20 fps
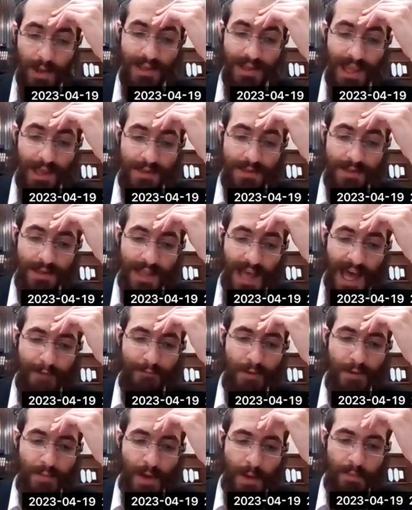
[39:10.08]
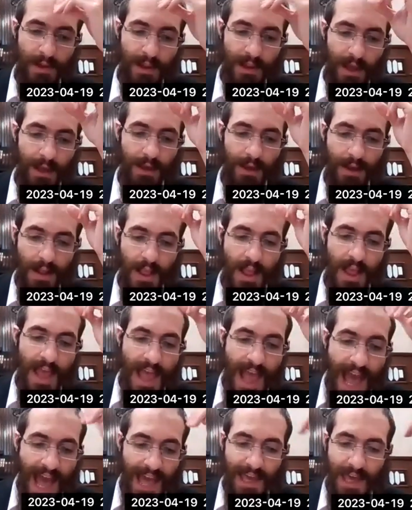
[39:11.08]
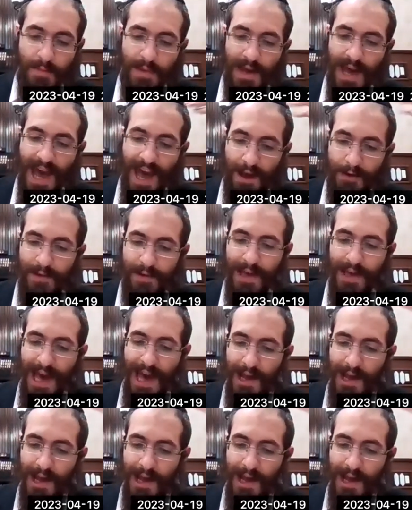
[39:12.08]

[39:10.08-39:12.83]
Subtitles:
what day is it? Afi Mamerle. Even if